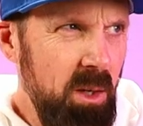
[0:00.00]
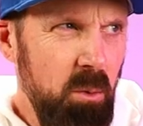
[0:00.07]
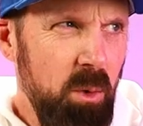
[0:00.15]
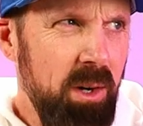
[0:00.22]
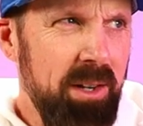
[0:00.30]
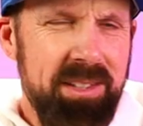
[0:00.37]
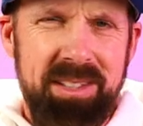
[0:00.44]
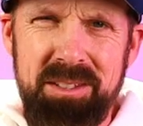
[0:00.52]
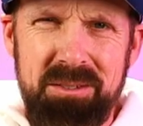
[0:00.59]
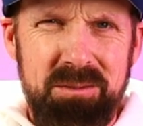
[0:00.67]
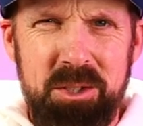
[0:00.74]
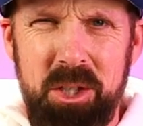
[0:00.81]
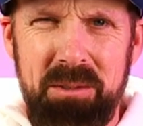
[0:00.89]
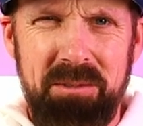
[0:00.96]
Where I think
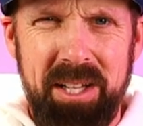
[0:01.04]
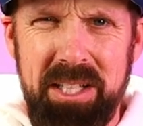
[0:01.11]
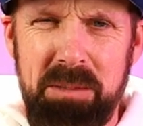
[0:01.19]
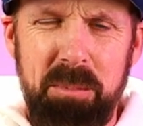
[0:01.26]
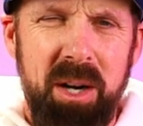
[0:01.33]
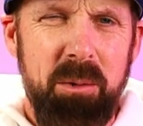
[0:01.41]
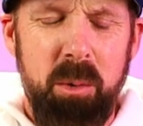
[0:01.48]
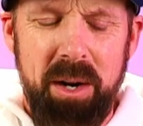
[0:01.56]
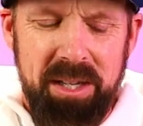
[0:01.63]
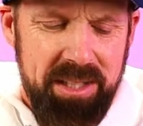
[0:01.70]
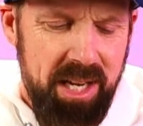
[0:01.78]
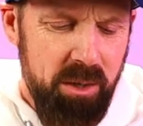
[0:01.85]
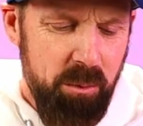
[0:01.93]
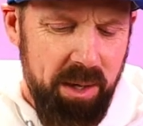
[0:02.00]
Chick-fil-A is probably right
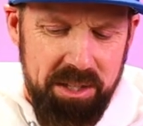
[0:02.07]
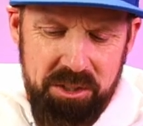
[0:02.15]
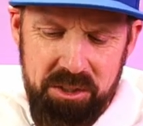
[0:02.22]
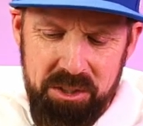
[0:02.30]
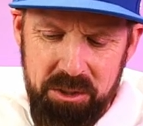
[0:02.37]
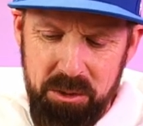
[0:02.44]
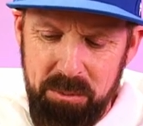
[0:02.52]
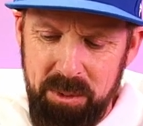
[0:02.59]
in that range too.